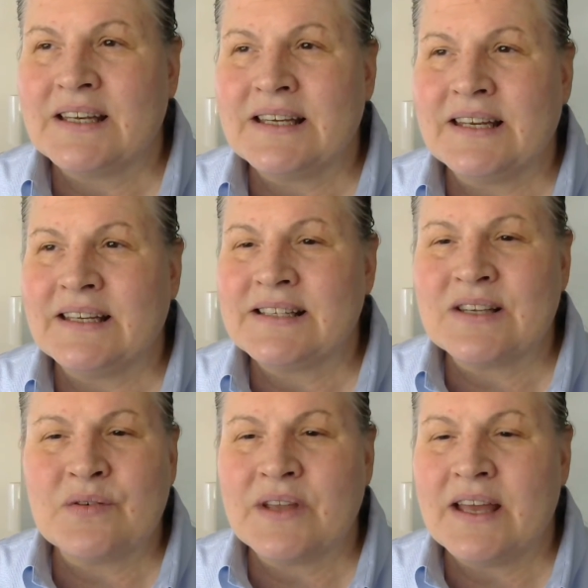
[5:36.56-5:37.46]
it's
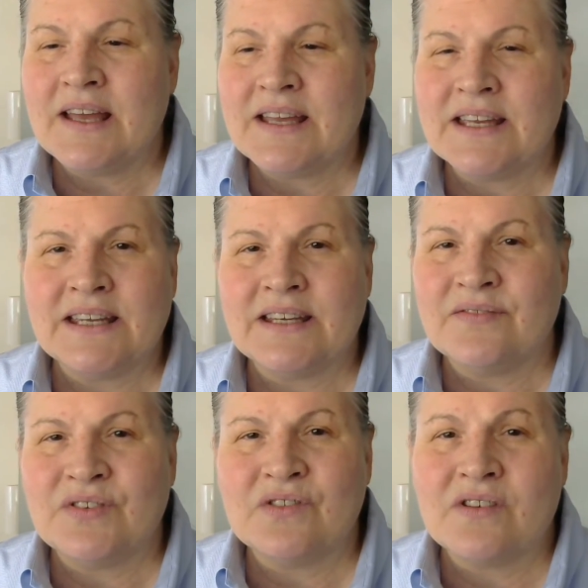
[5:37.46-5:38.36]
okay
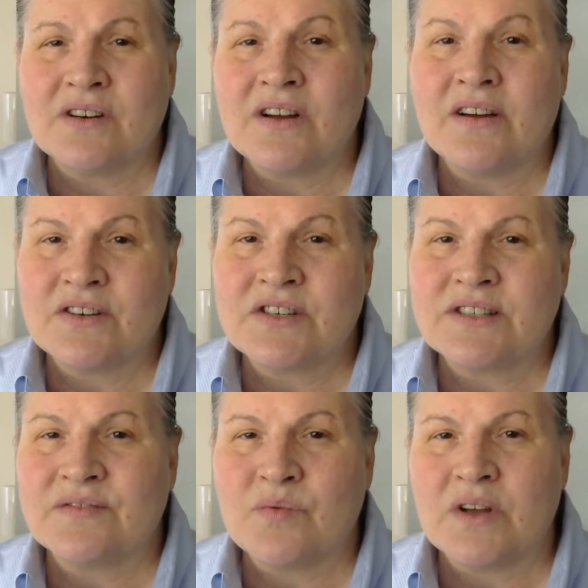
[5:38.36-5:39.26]
if you're unconscious
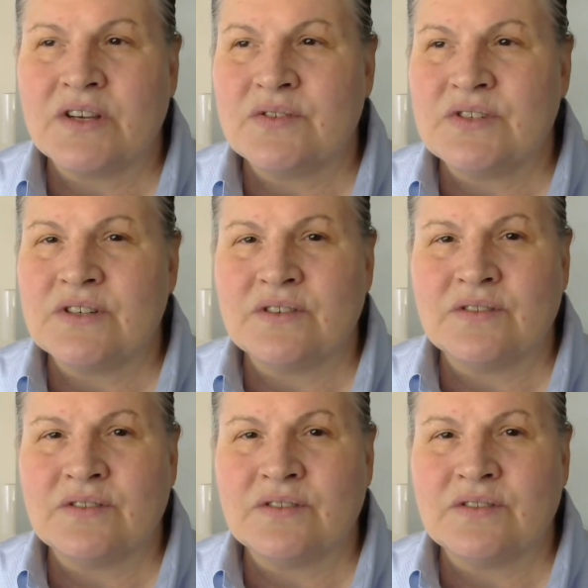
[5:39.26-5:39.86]
of what you do,